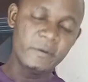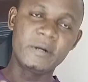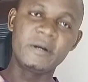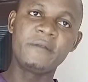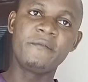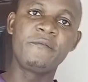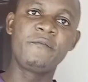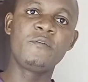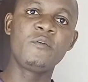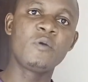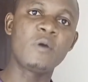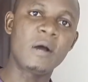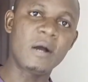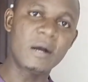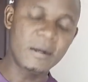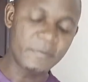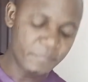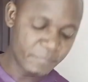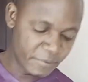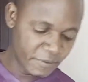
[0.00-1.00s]
review
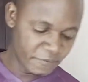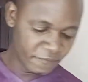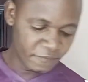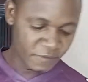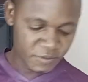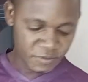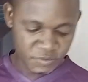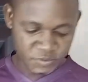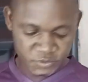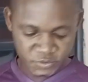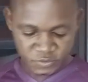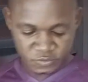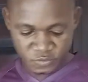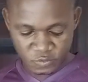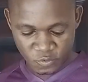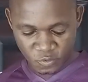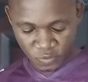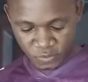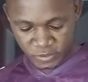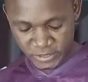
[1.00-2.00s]
our previous
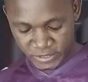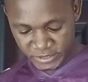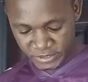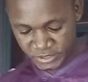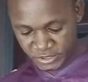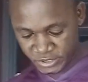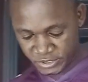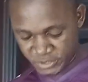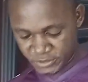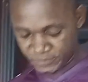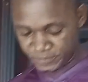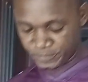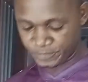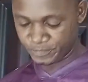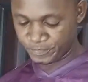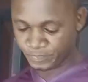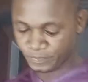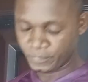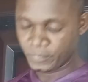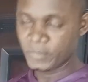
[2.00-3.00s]
knowledge.
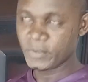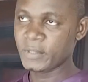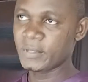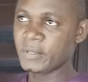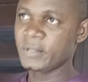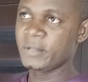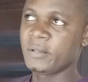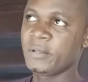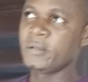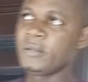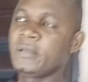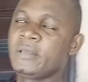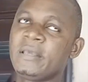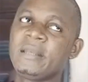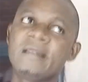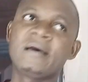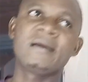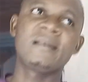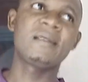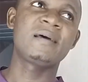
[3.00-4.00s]

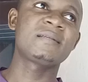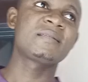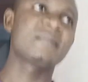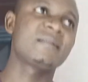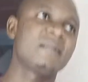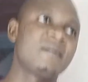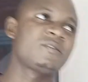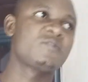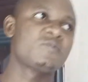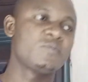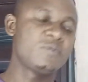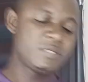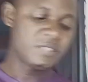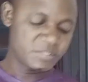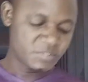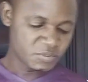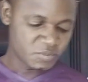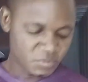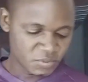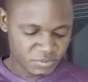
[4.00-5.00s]
In our last class, we
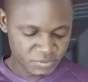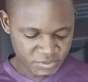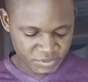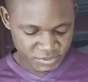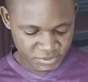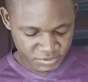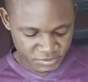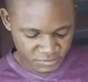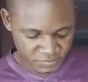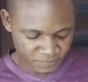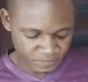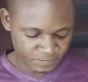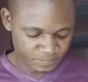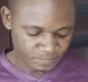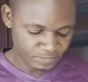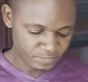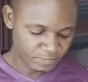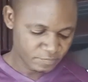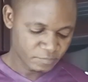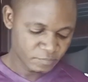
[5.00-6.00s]
discussed
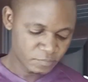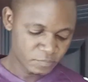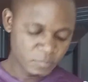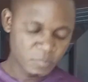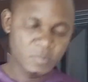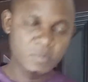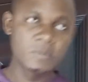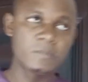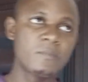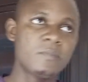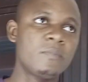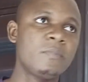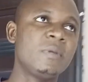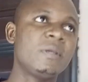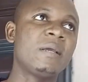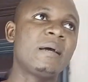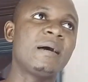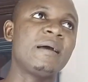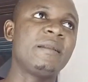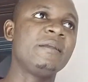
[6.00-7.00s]

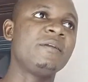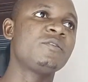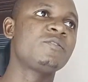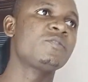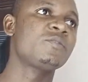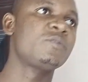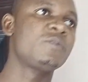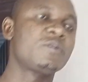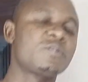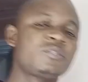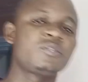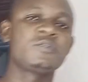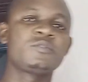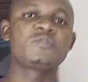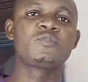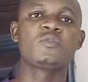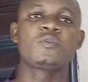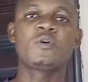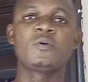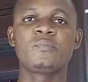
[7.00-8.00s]
an introduction
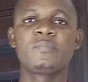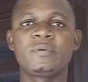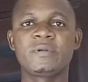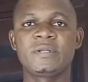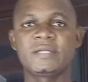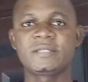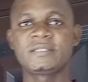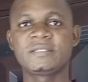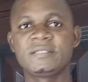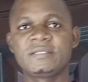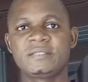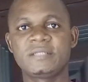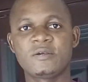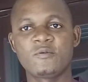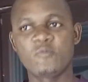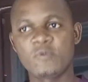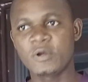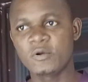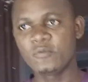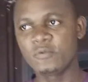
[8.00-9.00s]
to computer
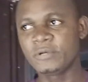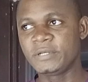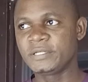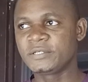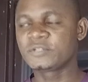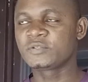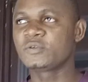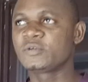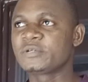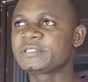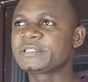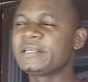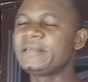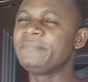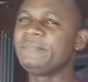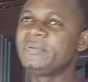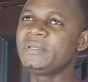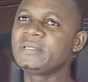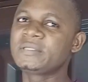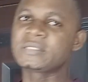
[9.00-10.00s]
system where we discussed
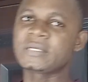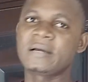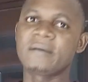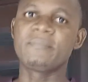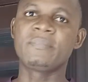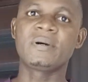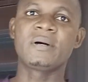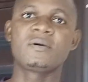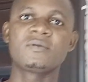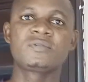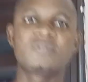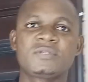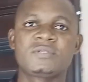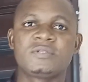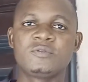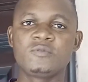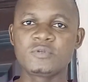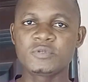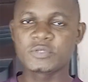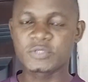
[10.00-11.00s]
a bit about
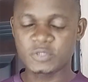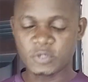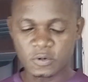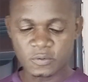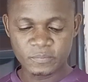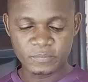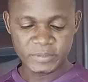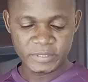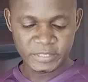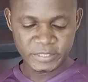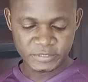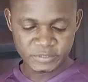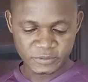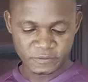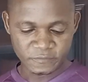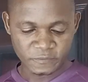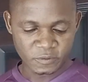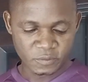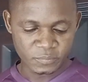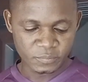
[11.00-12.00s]
those components
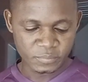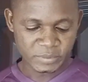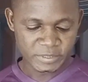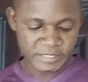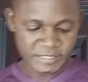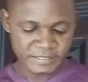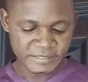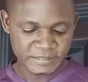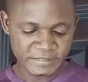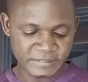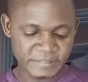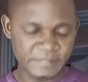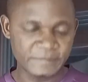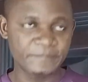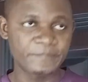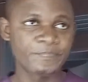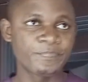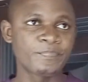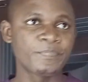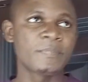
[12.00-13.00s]
of computer system.
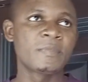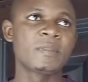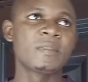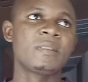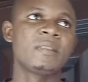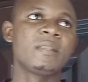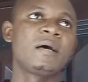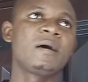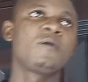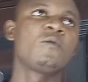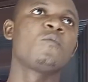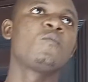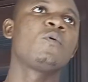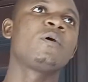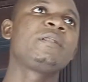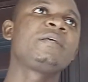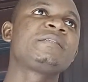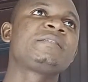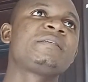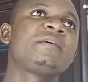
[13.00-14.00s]
Now,
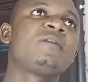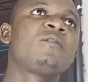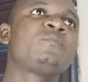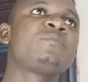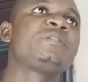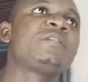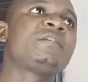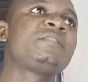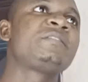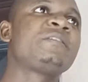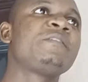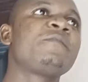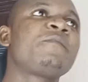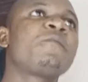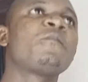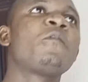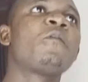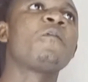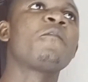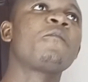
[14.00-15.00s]
what is the objective
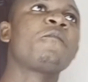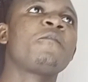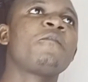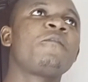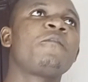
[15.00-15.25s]
of